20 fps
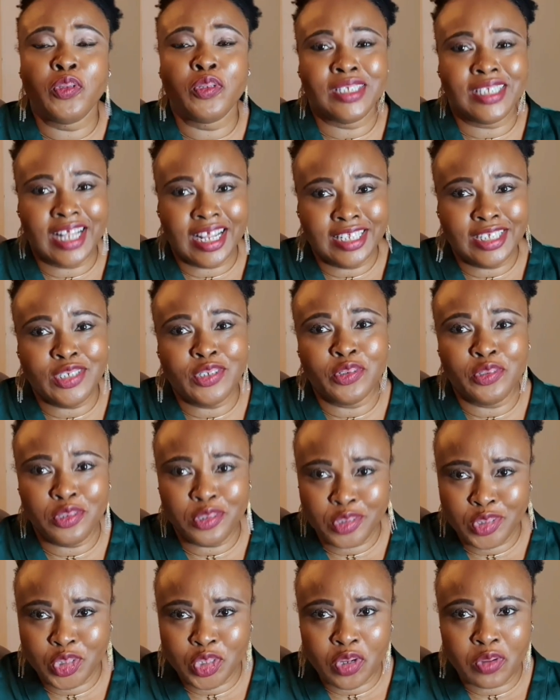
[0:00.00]
you start your
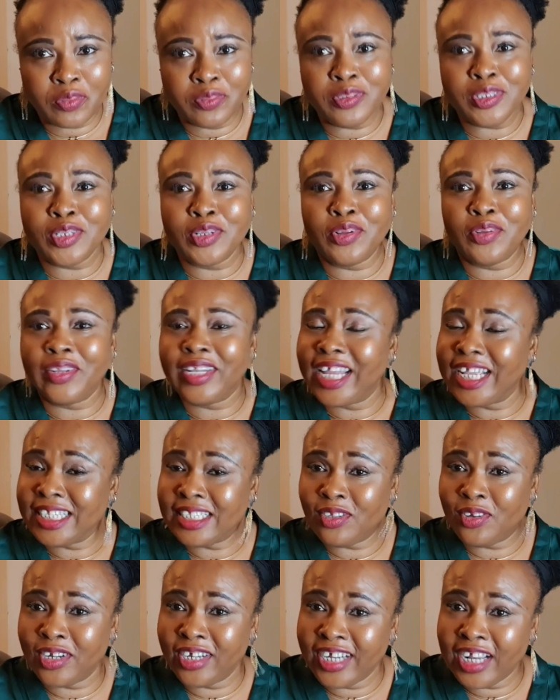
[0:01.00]
new job. So
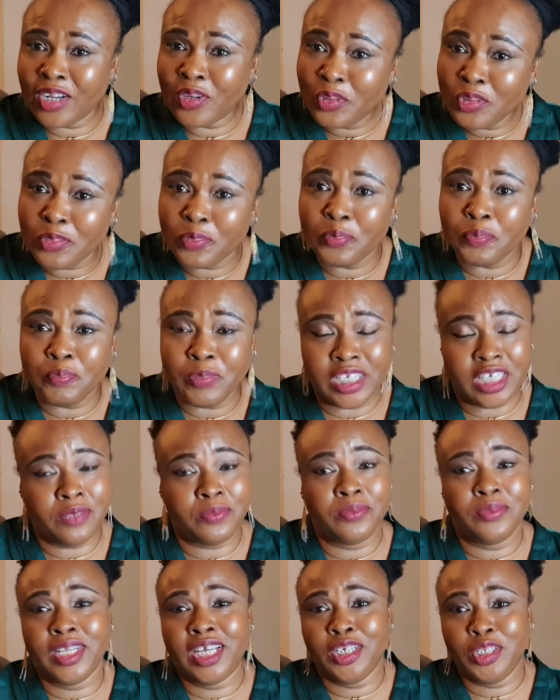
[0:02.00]
that's another good
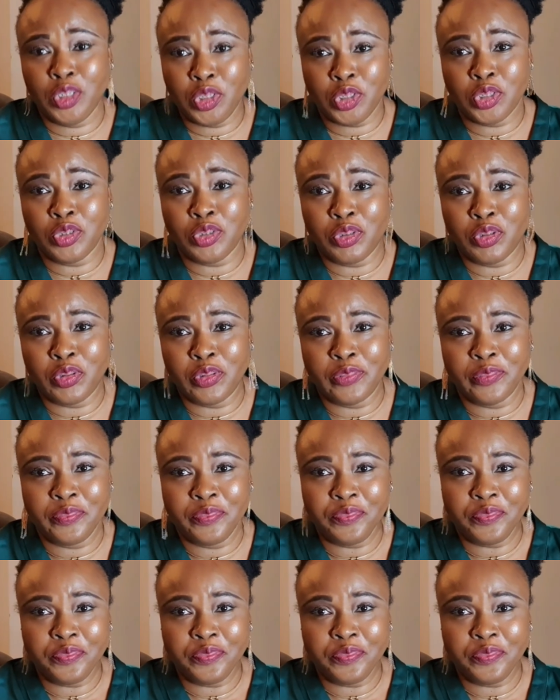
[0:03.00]
tip that you should know.